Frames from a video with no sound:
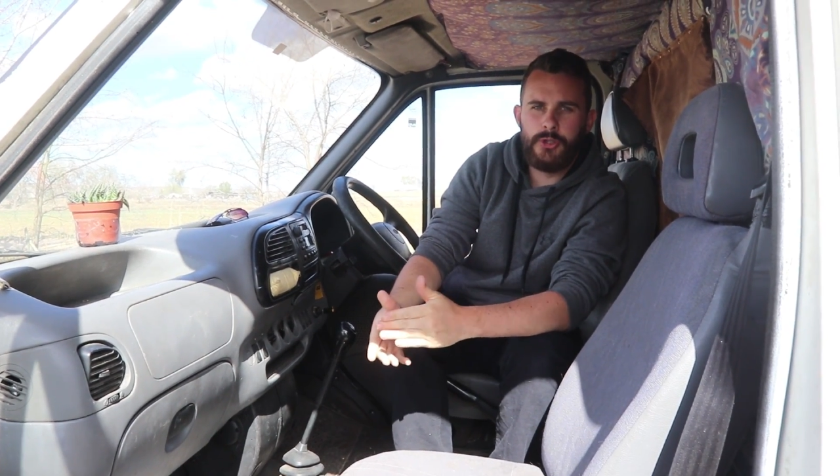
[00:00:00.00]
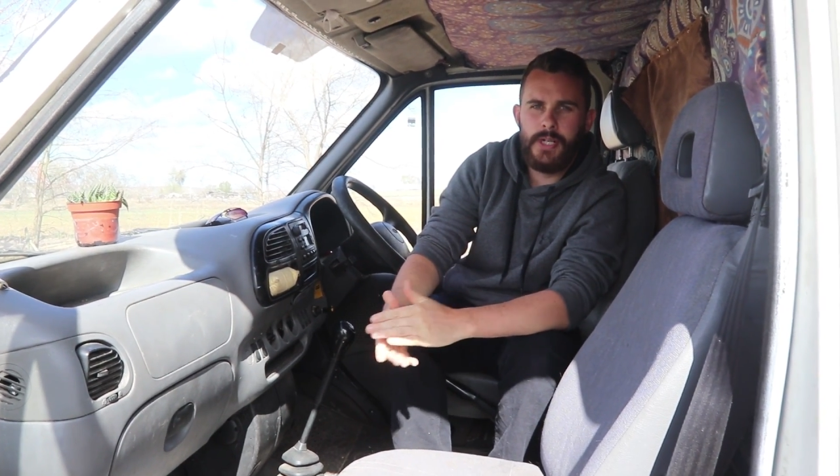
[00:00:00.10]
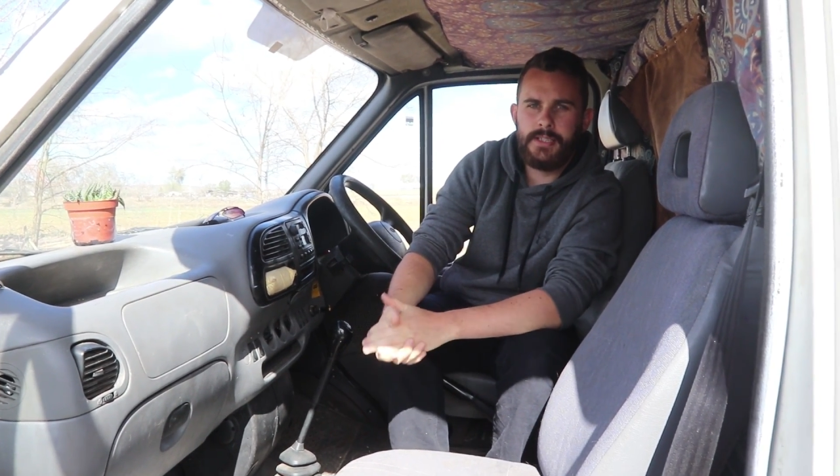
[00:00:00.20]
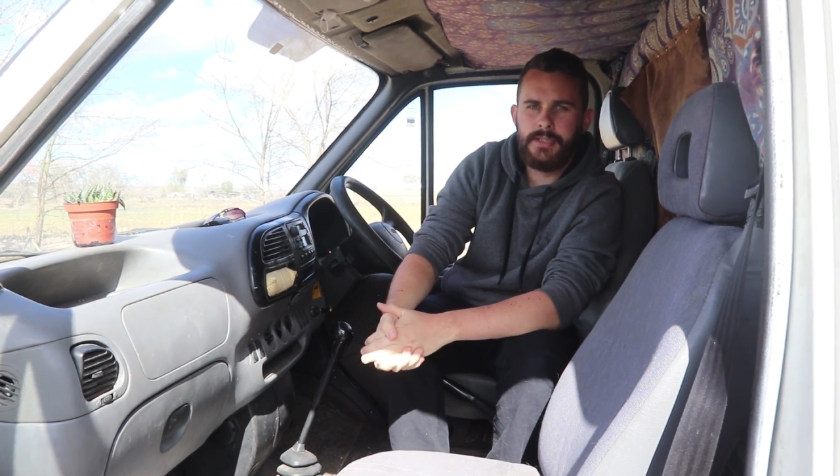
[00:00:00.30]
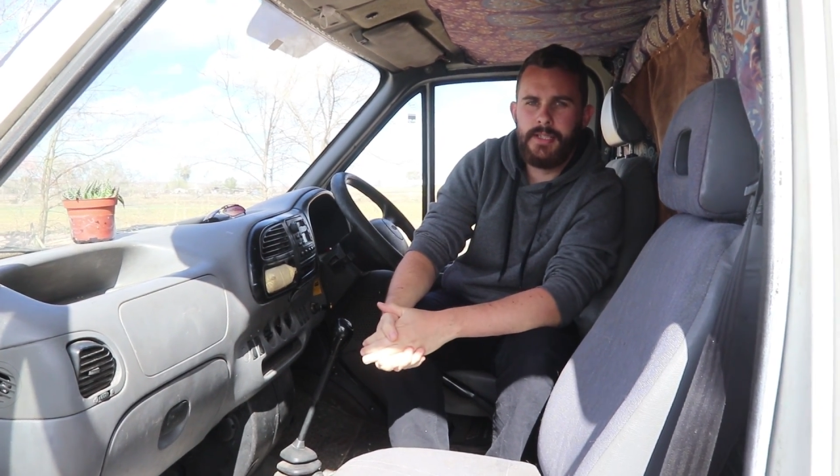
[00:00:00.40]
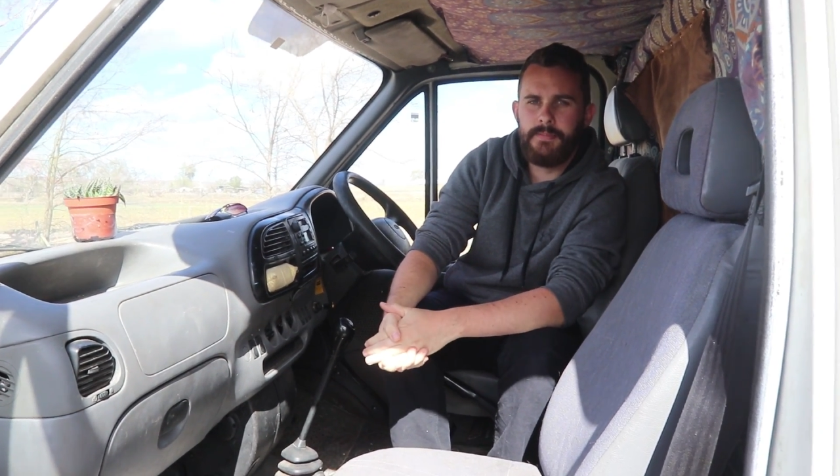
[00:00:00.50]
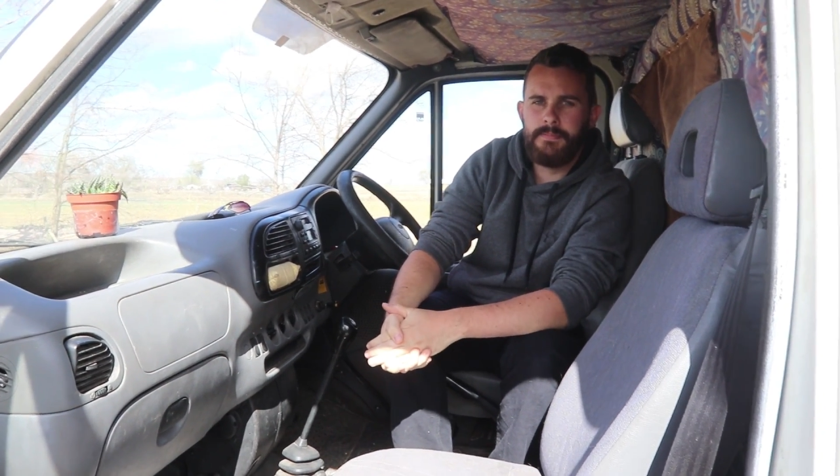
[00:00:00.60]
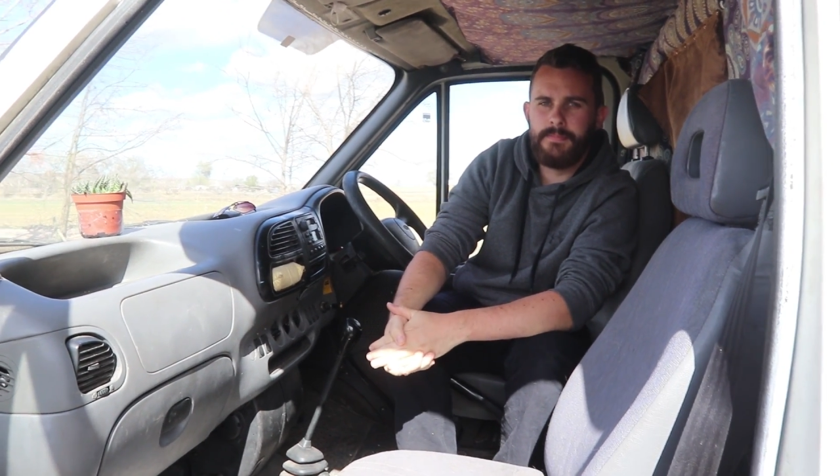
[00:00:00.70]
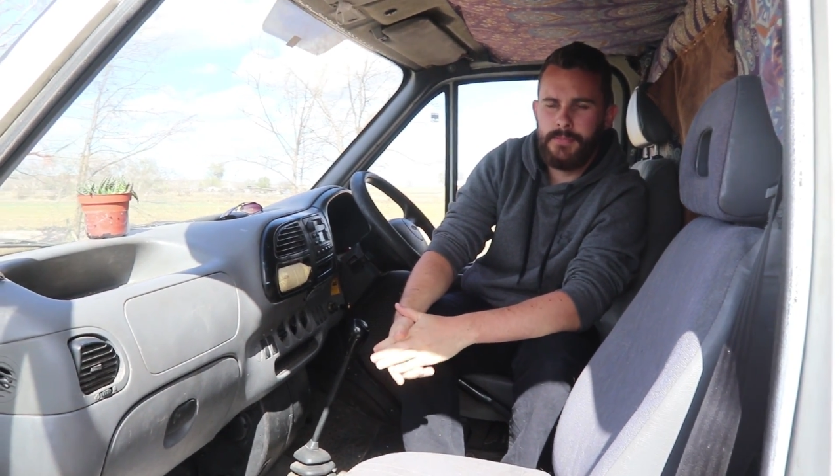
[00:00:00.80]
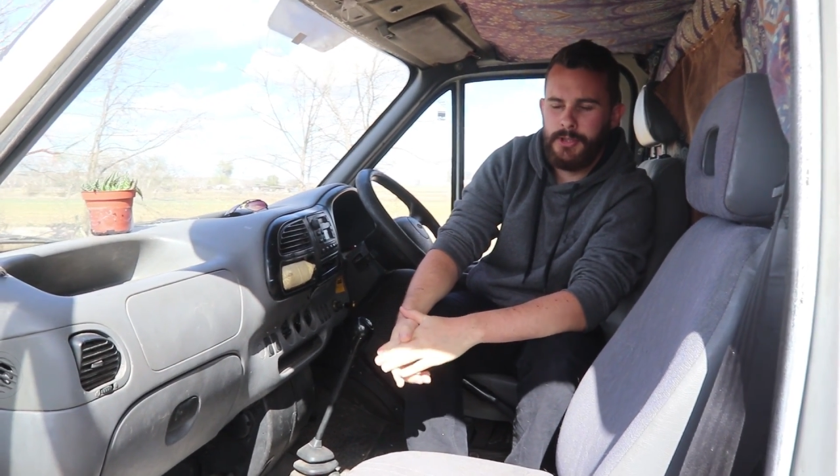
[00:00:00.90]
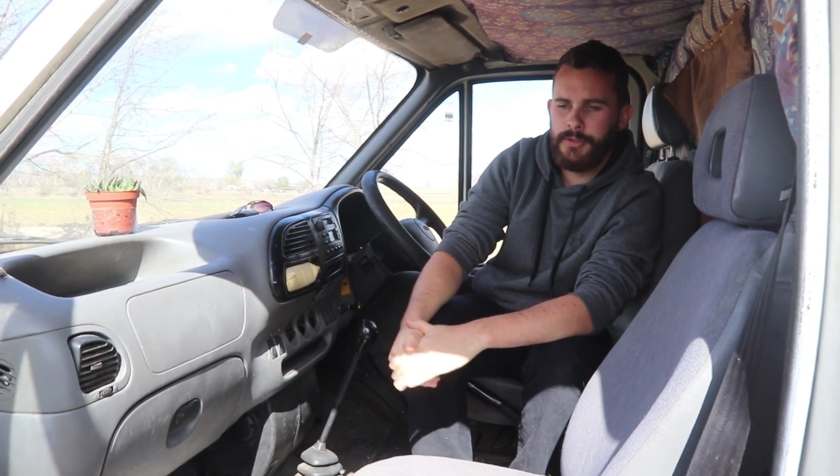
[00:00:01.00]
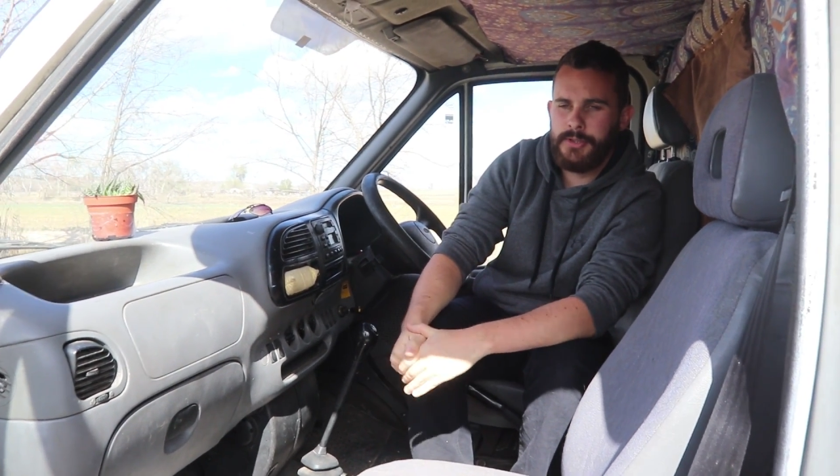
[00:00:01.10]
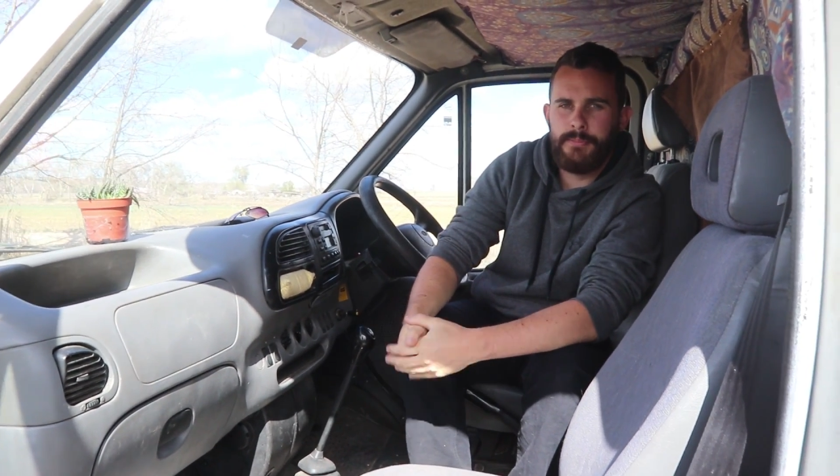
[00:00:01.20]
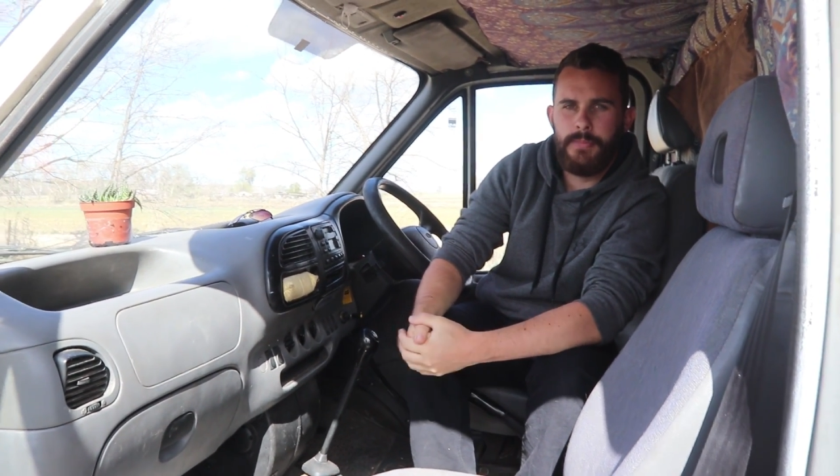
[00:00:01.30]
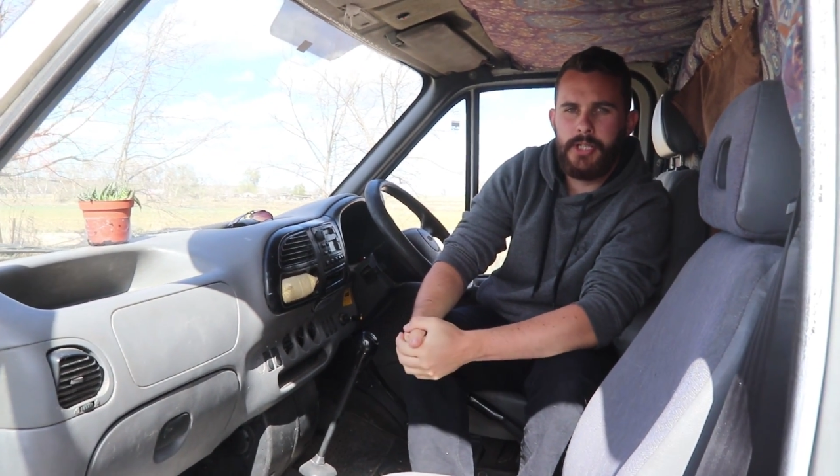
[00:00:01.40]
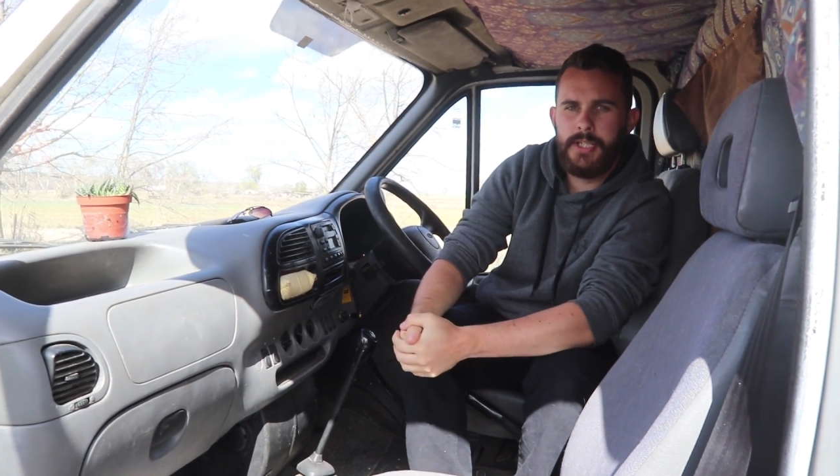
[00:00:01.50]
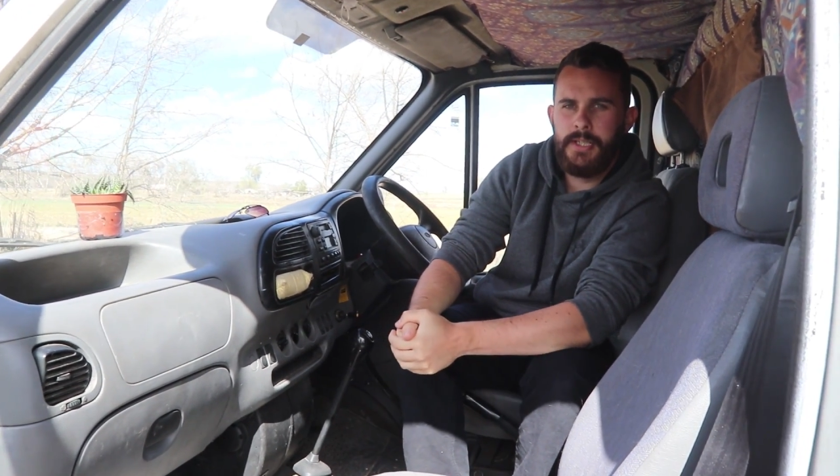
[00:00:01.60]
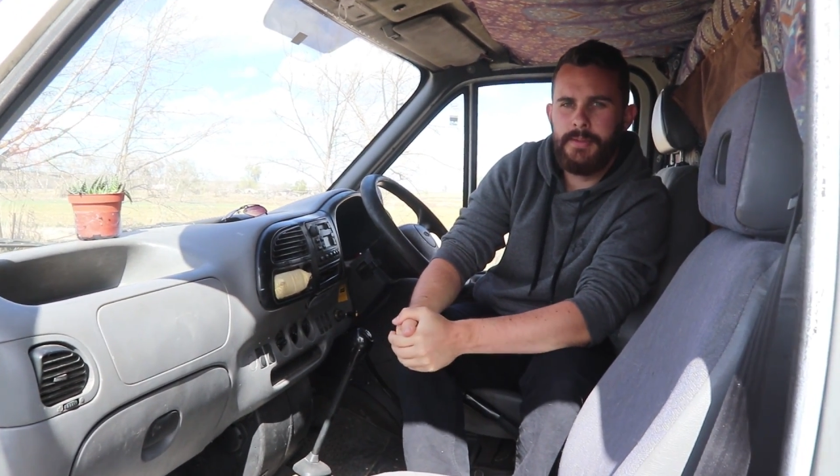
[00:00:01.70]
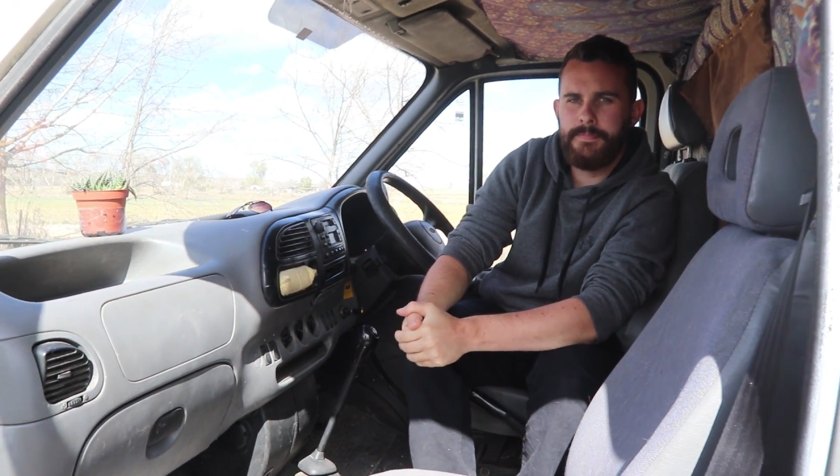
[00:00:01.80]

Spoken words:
Transit Luton body,